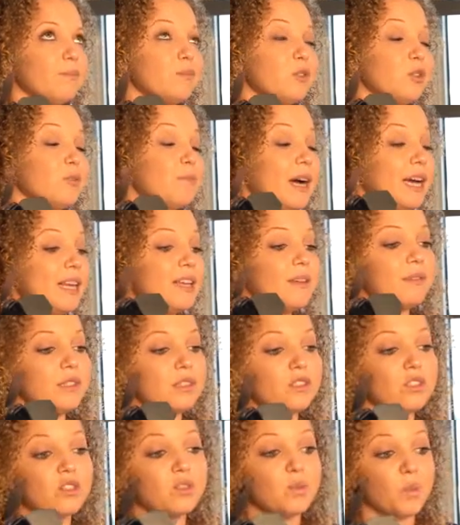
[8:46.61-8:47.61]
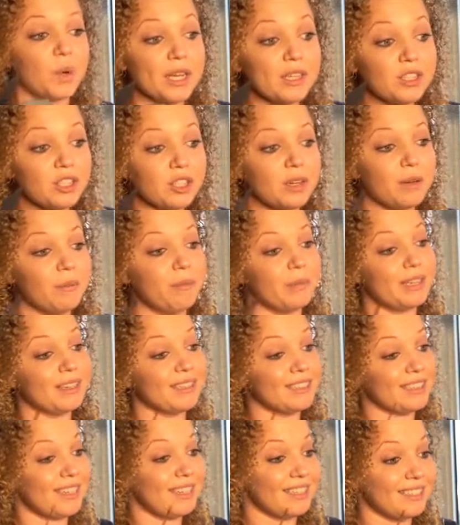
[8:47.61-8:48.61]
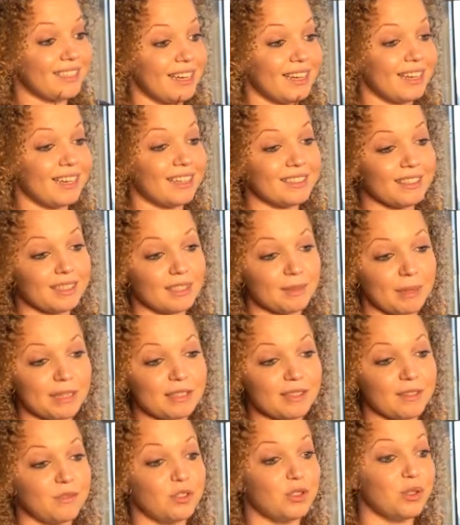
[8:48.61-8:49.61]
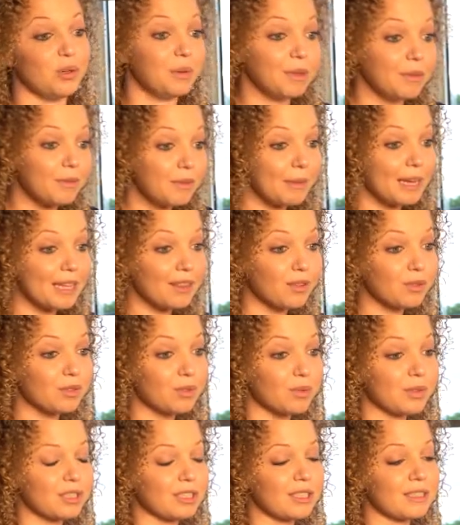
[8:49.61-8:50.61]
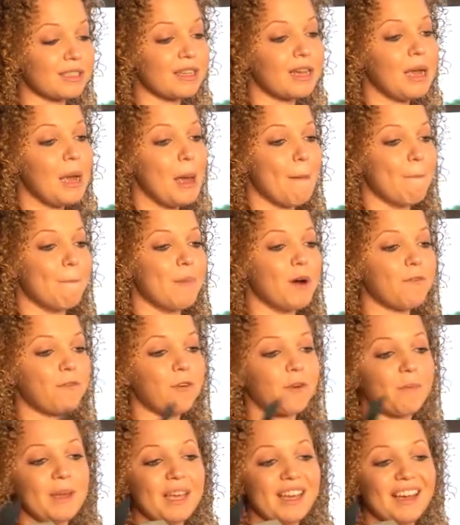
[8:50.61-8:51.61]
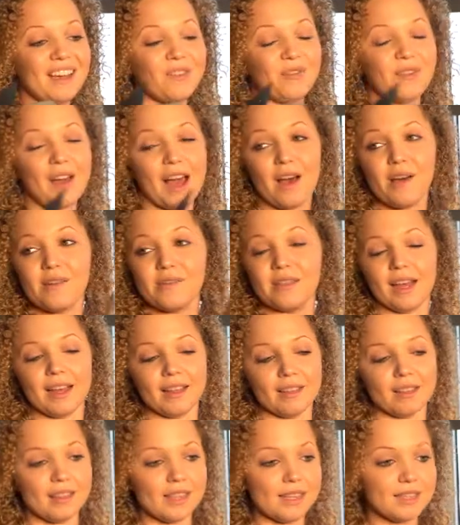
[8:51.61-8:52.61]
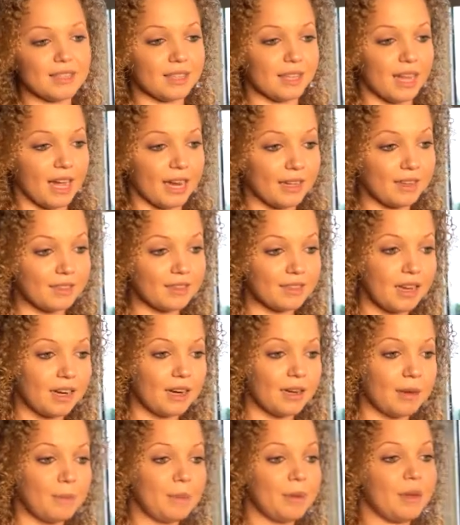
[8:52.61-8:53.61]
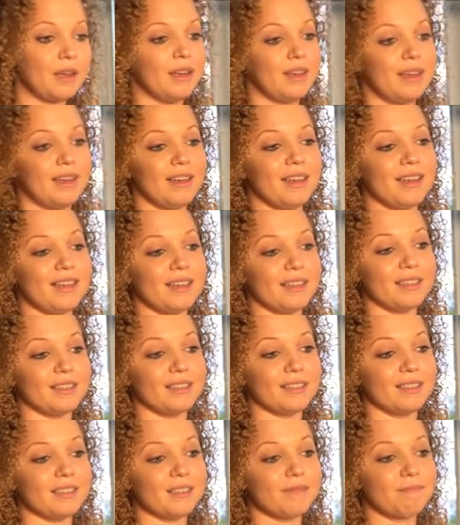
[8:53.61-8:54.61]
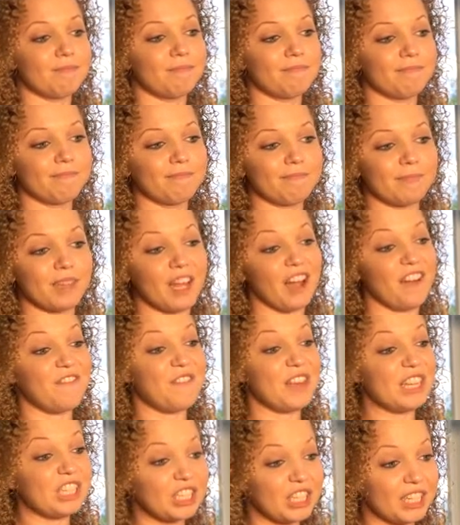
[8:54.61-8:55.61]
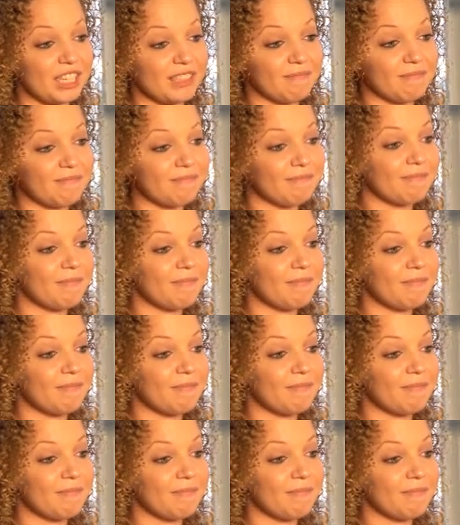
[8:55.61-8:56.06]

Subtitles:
you might even switch because, like I said, it is expensive to even make those switches. But for me, I found that this lighting setup is efficient,